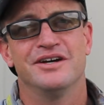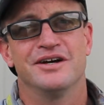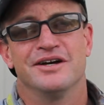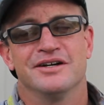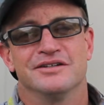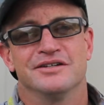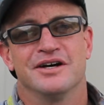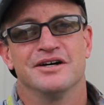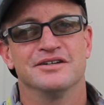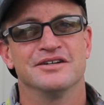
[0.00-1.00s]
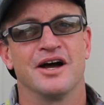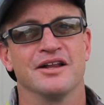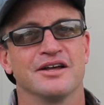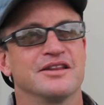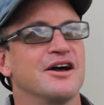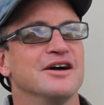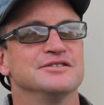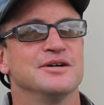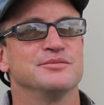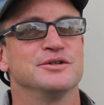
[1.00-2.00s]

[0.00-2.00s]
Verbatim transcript: and uh, I like the concept